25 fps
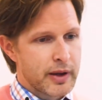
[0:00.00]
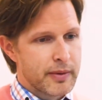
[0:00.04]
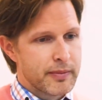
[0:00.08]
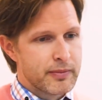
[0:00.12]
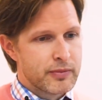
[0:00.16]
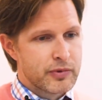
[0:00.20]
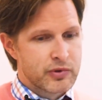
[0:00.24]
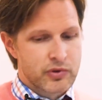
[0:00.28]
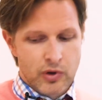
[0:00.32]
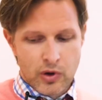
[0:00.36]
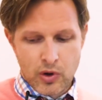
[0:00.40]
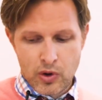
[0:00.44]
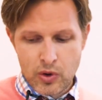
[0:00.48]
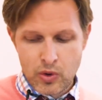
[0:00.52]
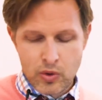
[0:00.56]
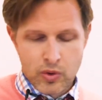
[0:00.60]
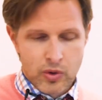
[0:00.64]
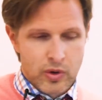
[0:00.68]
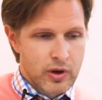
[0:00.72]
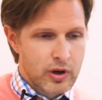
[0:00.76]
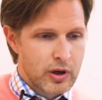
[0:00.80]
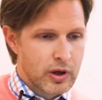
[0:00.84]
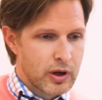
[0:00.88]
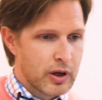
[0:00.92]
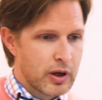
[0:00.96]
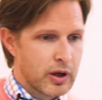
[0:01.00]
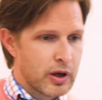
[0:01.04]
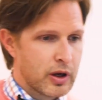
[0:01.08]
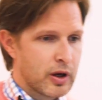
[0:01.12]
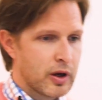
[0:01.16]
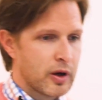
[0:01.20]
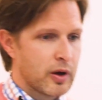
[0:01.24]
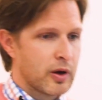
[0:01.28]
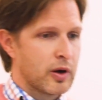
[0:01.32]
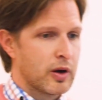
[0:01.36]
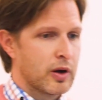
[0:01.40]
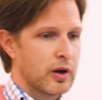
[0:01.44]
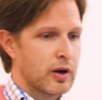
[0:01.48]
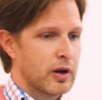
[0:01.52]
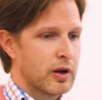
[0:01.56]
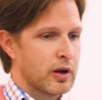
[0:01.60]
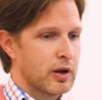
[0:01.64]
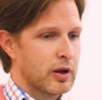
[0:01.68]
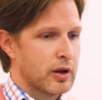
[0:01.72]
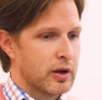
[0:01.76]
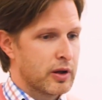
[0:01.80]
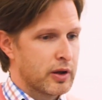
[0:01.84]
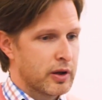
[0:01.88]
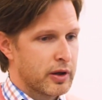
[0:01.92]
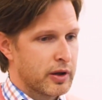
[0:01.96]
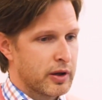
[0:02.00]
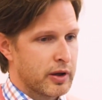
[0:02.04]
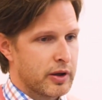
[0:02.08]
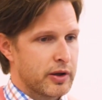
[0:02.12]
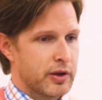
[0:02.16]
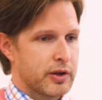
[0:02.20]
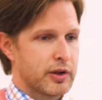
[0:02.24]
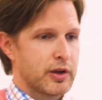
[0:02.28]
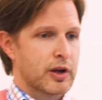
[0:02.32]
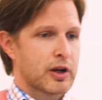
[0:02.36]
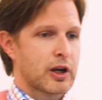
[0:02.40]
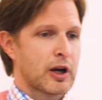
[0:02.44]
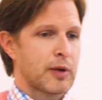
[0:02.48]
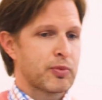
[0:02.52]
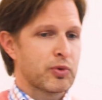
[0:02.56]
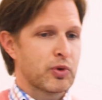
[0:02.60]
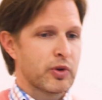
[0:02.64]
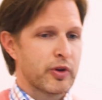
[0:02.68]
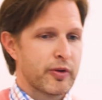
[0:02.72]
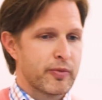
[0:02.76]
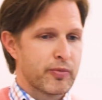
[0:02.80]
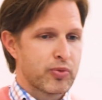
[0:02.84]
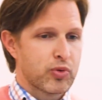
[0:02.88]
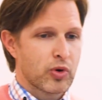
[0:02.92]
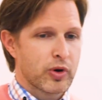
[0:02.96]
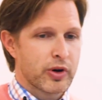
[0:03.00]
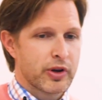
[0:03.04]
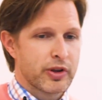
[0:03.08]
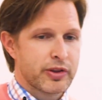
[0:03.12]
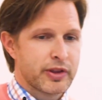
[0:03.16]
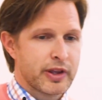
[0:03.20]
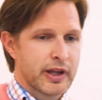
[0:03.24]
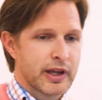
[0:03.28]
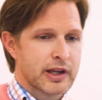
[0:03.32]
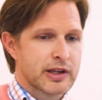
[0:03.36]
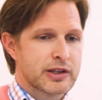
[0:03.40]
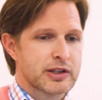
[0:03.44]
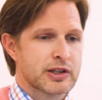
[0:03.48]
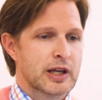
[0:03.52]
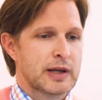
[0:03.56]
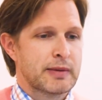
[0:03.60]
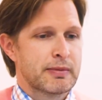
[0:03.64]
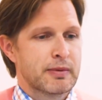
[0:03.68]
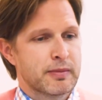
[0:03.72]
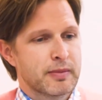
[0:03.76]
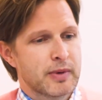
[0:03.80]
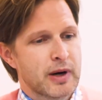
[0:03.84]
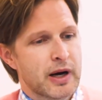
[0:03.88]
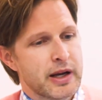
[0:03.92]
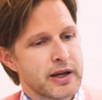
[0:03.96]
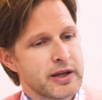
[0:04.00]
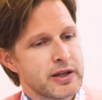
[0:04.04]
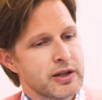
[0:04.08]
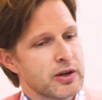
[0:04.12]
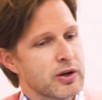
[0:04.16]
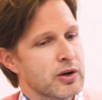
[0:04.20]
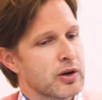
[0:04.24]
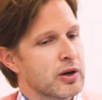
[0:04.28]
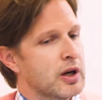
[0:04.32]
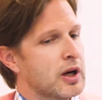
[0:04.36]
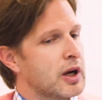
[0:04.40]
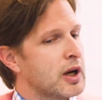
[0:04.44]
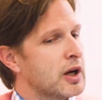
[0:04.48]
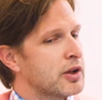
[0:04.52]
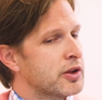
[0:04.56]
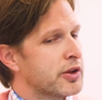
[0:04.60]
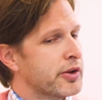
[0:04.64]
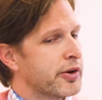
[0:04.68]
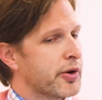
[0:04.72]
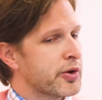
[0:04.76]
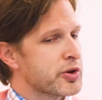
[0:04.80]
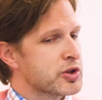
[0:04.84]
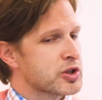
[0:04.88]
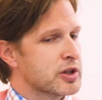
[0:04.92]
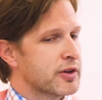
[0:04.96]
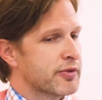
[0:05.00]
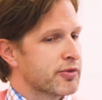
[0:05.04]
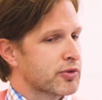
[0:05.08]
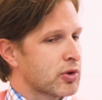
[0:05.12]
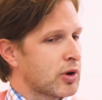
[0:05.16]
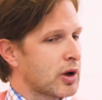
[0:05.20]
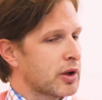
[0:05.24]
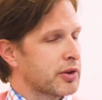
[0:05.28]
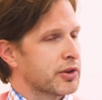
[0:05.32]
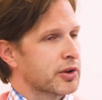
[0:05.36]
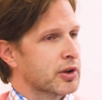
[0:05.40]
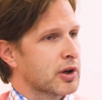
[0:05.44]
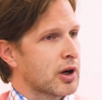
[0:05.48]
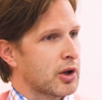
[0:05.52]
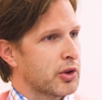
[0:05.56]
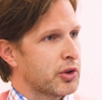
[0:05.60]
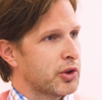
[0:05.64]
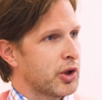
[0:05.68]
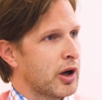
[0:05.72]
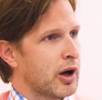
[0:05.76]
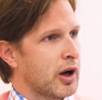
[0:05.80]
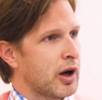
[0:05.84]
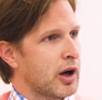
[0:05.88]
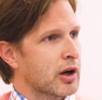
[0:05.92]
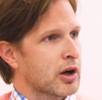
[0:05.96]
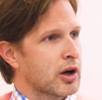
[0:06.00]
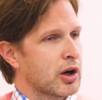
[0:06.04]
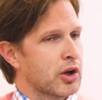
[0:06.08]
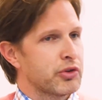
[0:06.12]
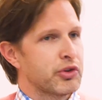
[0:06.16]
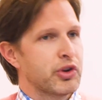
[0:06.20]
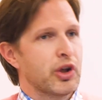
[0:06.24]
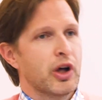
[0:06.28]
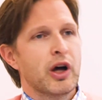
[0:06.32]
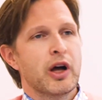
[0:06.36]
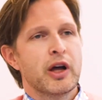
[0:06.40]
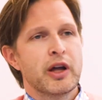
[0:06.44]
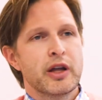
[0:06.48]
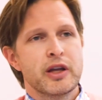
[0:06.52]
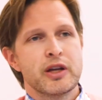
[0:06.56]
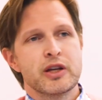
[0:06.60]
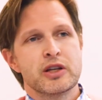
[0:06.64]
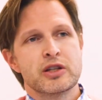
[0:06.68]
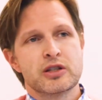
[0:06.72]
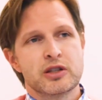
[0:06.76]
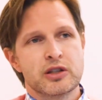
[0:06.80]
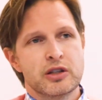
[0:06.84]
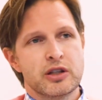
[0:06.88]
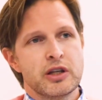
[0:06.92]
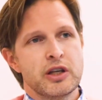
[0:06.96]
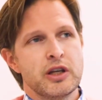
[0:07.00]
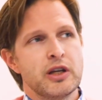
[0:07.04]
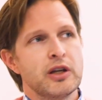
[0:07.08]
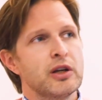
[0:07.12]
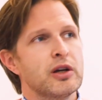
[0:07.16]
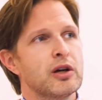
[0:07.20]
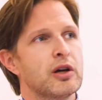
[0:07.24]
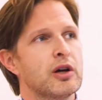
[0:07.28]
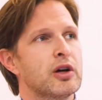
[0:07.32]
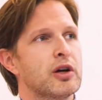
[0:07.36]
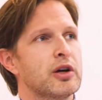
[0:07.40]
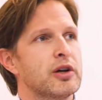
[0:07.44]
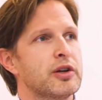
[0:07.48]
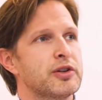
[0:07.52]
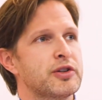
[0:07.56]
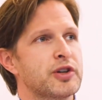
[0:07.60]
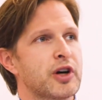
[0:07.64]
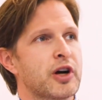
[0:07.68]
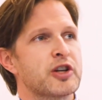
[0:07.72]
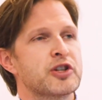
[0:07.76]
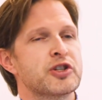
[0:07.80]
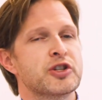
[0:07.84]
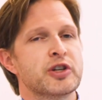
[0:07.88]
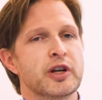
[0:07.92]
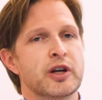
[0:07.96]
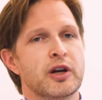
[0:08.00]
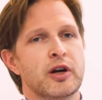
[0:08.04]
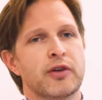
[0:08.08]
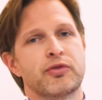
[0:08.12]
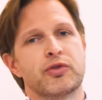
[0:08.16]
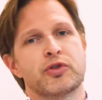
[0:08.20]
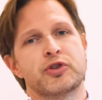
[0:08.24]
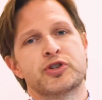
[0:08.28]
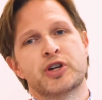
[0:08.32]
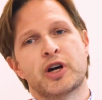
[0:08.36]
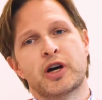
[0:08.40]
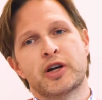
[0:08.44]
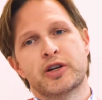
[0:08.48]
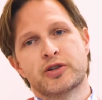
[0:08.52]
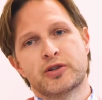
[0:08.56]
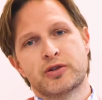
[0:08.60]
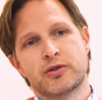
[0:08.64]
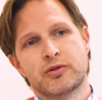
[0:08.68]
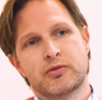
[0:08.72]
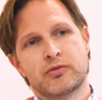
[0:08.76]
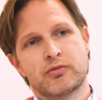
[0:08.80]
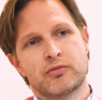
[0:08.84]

So a couple of important things to keep in mind here. The notion of qada. Qada is the judging of the judge.